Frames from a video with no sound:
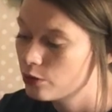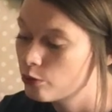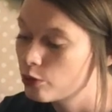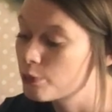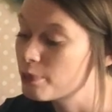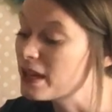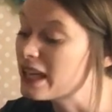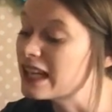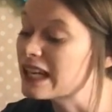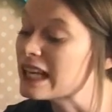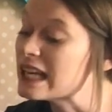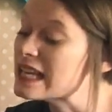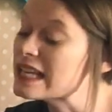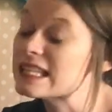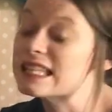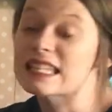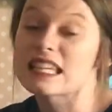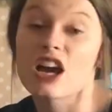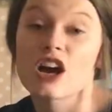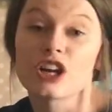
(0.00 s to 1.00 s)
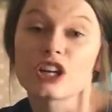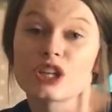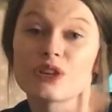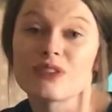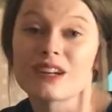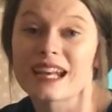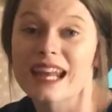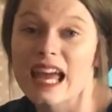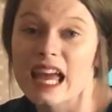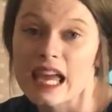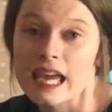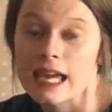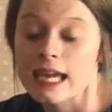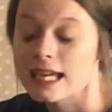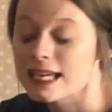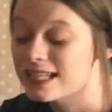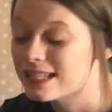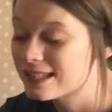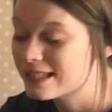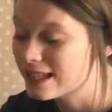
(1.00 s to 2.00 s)
We're being easy on you
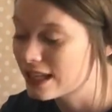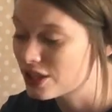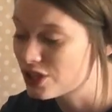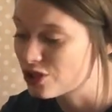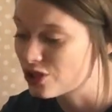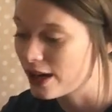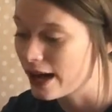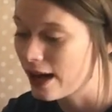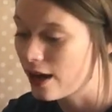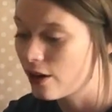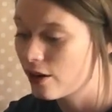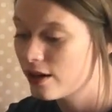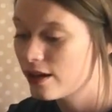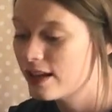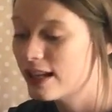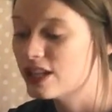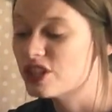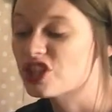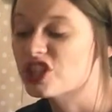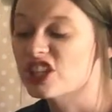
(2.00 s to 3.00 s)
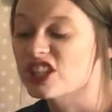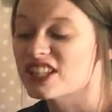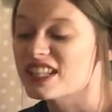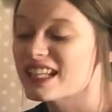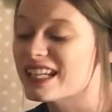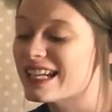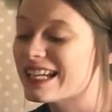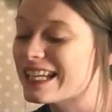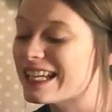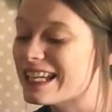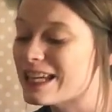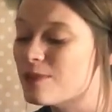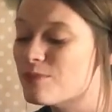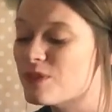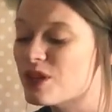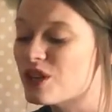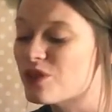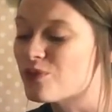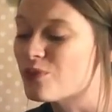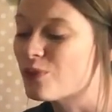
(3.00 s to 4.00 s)
today, said Trout. It's just gonna keep
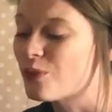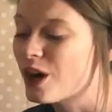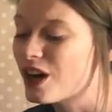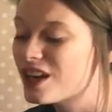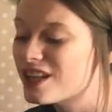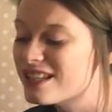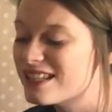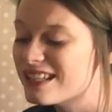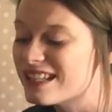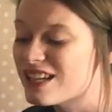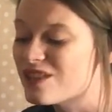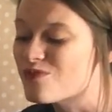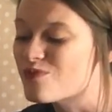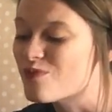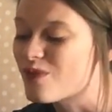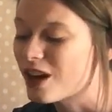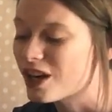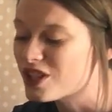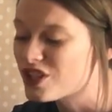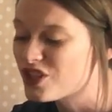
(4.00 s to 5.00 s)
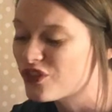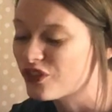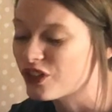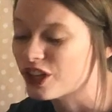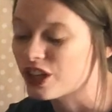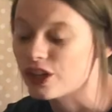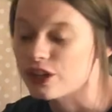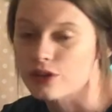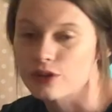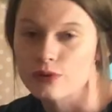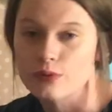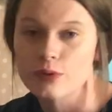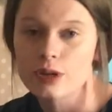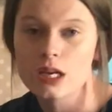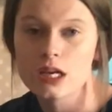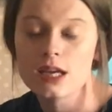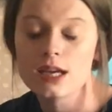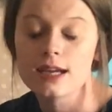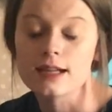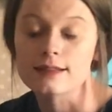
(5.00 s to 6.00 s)
getting worse and worse for you
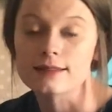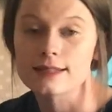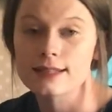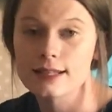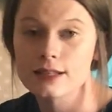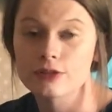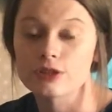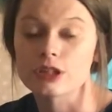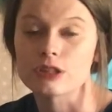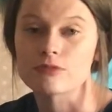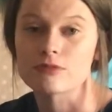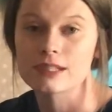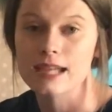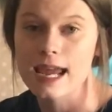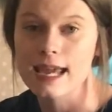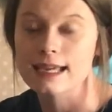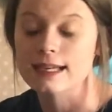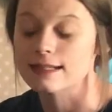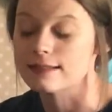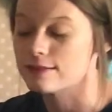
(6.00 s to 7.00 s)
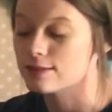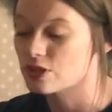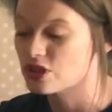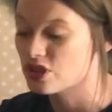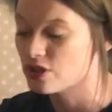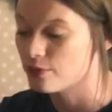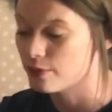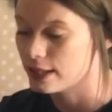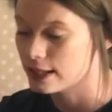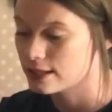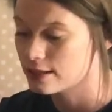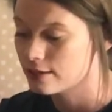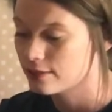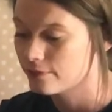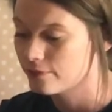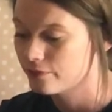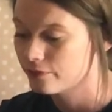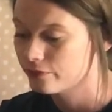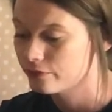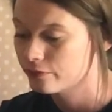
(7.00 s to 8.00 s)
until you take us to it.
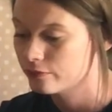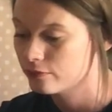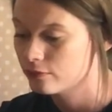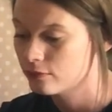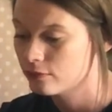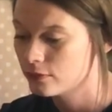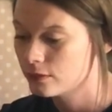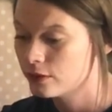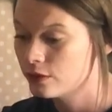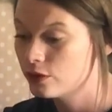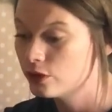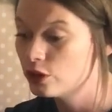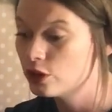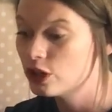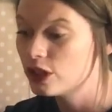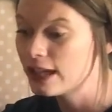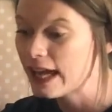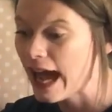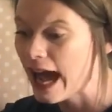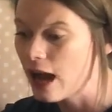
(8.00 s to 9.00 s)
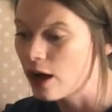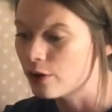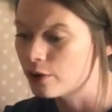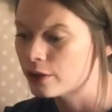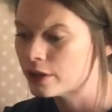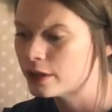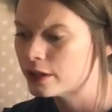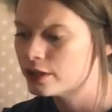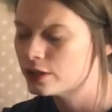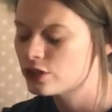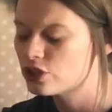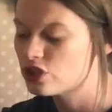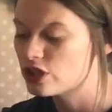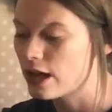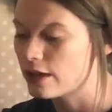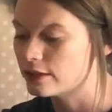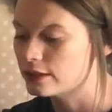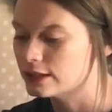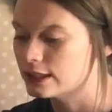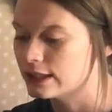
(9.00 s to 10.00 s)
Look out,
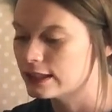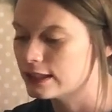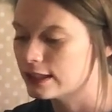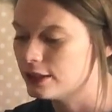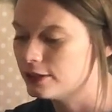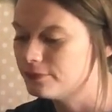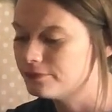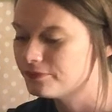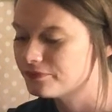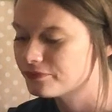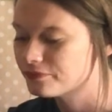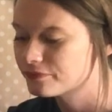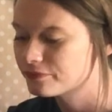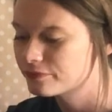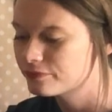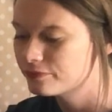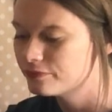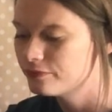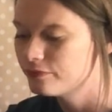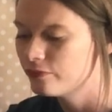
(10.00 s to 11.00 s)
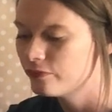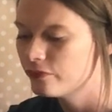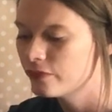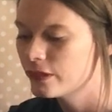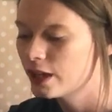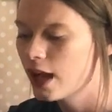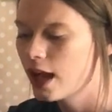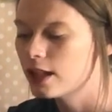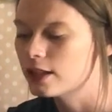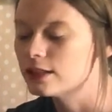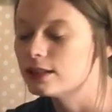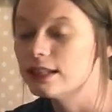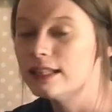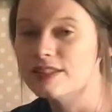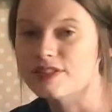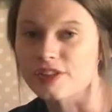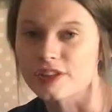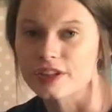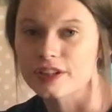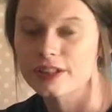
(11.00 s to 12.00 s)
shouted Linda. A
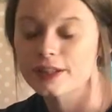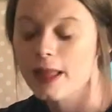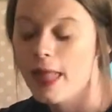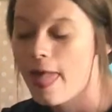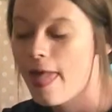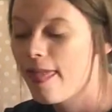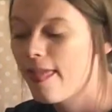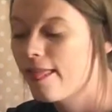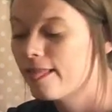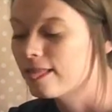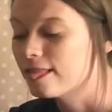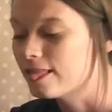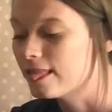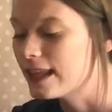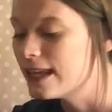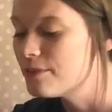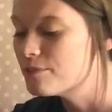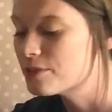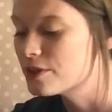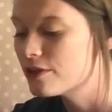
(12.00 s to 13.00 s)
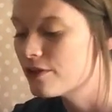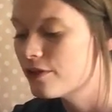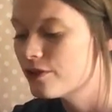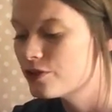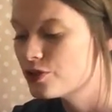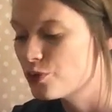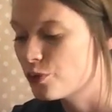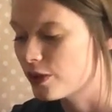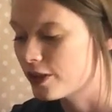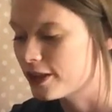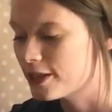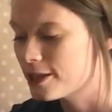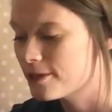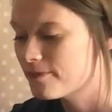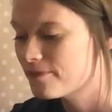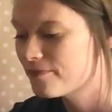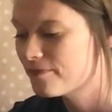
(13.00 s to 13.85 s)
lizard leaped toward them.